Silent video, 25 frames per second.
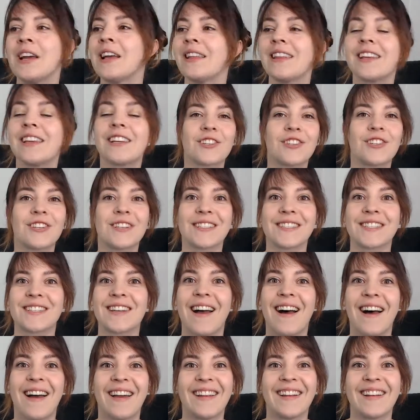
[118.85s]
Like, she's
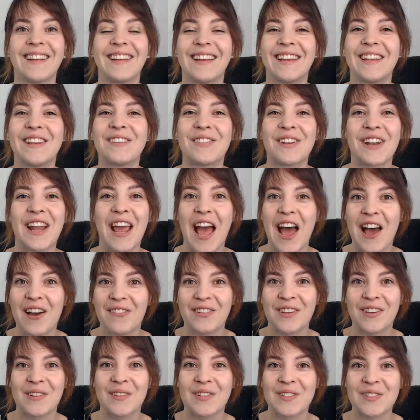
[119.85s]
not even
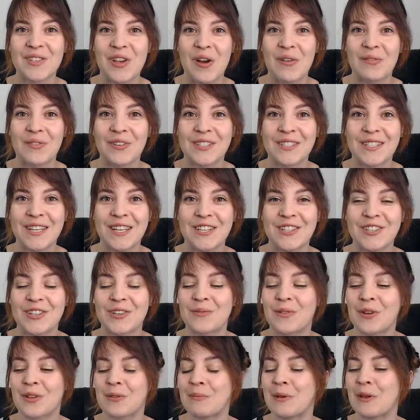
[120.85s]
having this conversation
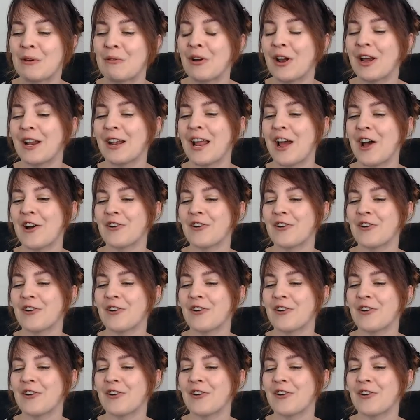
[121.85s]
with me right now.